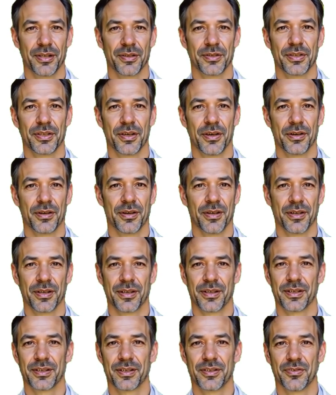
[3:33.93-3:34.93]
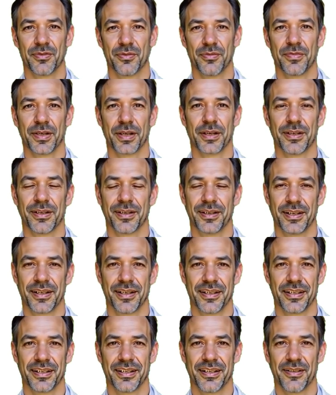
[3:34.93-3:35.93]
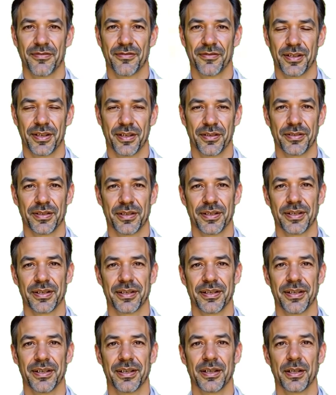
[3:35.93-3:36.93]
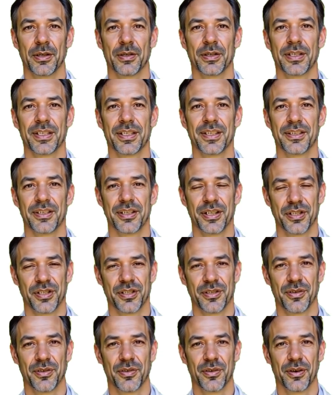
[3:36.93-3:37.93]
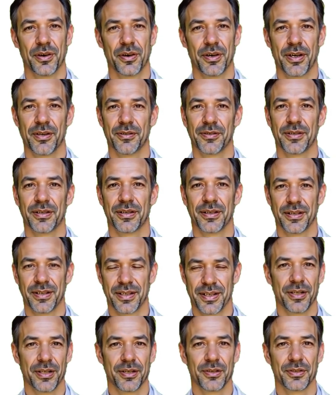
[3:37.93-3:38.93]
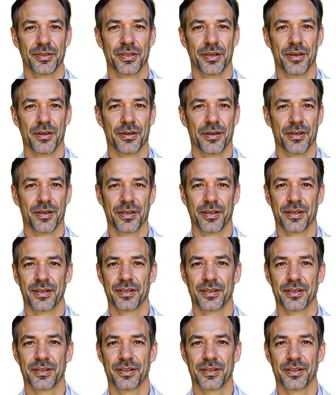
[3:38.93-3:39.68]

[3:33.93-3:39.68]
This reduces the total volume of blood your heart has to pump, lowering the pressure.